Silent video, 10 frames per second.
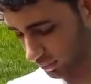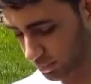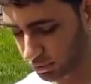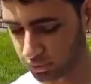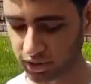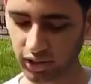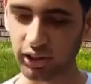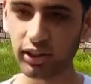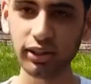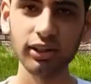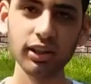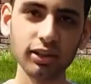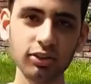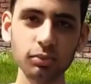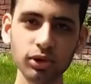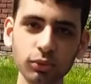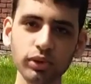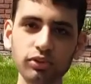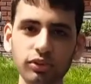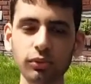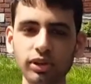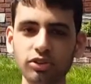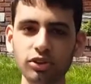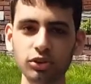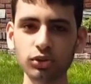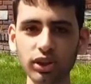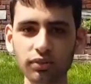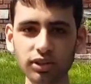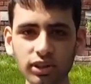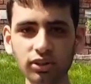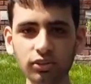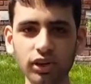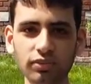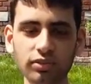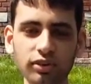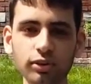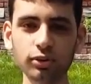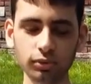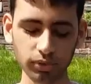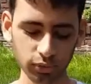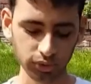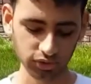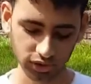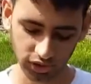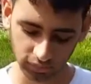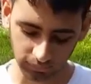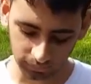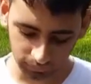to get them in the right height, because the middle wheel is the one that's controlling everything, so you have to follow the middle wheel's height.